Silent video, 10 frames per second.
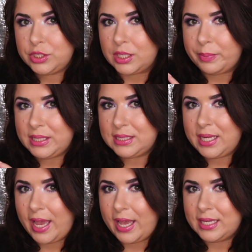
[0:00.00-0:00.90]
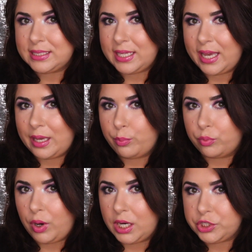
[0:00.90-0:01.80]
to deepest, and a
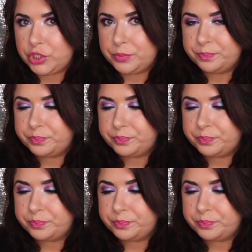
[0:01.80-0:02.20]
brush.